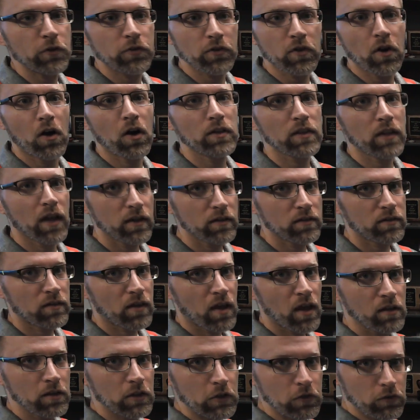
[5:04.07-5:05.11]
an online
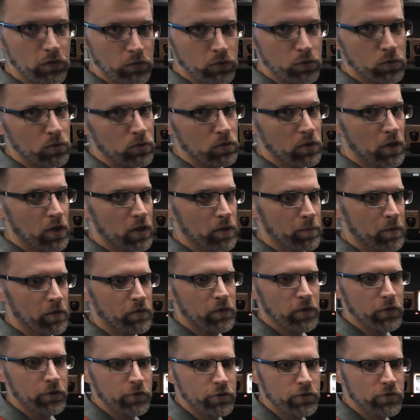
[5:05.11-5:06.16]
scaling tool if
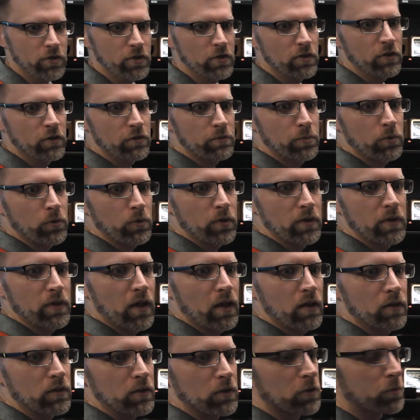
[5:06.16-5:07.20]
you're interested in exploring that
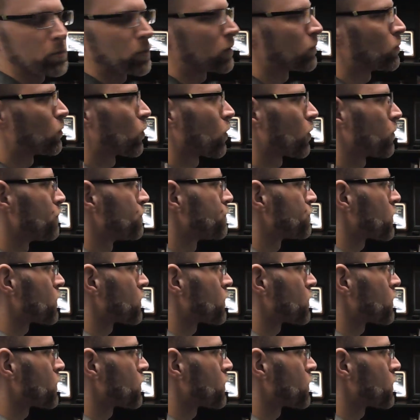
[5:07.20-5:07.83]
a little bit more.